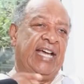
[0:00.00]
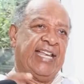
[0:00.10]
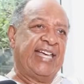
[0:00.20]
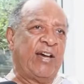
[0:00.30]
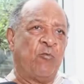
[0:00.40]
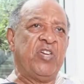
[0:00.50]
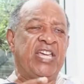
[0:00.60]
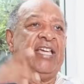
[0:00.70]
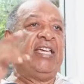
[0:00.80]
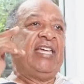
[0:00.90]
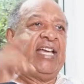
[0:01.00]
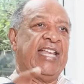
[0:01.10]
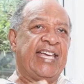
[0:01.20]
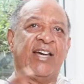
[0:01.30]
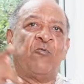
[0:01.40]
In another week, in
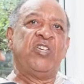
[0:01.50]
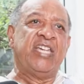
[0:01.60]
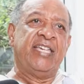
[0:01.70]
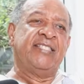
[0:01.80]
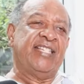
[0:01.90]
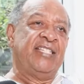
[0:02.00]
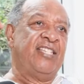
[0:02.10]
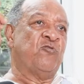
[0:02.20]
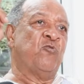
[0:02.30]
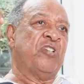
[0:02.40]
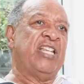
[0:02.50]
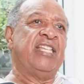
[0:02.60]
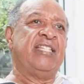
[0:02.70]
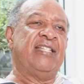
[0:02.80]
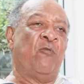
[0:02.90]
another week is you need to
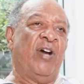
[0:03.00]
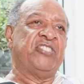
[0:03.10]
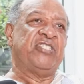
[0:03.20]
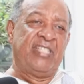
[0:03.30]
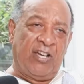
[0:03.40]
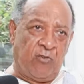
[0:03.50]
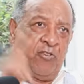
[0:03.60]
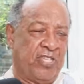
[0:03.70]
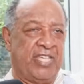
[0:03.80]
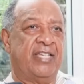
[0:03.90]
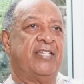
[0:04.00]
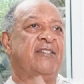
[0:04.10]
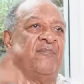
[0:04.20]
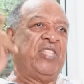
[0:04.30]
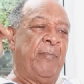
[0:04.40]
clean watching the clothing
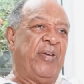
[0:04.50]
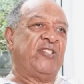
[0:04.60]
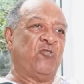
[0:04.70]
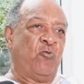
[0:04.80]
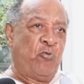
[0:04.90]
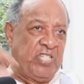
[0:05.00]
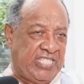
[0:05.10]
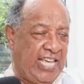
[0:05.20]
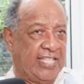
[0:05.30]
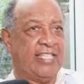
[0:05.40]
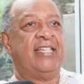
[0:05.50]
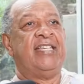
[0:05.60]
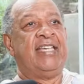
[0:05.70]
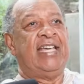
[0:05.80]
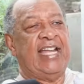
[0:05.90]
the person who was dead.
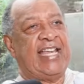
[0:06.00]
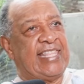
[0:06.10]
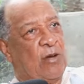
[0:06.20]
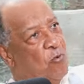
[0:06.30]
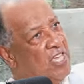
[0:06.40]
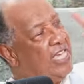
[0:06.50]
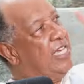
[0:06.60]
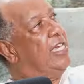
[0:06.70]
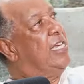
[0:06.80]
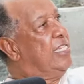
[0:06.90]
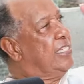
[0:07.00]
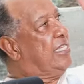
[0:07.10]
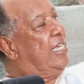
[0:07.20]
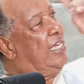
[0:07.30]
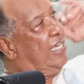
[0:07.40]
In another week
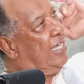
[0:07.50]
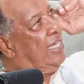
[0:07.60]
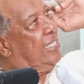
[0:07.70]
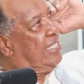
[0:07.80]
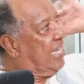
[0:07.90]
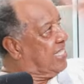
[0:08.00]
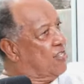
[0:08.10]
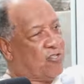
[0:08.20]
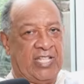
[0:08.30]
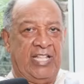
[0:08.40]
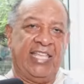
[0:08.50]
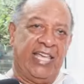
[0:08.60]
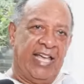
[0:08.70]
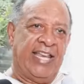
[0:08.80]
is a, a traditional day.